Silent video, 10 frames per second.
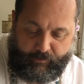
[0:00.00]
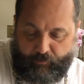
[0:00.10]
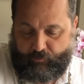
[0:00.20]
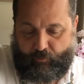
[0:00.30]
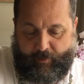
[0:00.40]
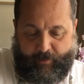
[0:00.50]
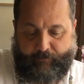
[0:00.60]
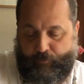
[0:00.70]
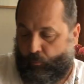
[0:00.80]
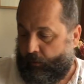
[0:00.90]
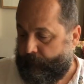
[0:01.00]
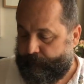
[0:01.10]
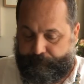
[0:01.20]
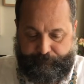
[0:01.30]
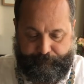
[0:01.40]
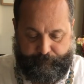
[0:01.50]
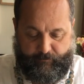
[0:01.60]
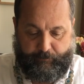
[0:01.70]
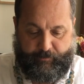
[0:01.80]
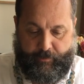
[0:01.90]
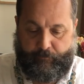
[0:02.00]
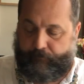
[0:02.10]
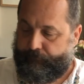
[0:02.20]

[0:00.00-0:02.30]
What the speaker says: You can try that if you want. It's up to you.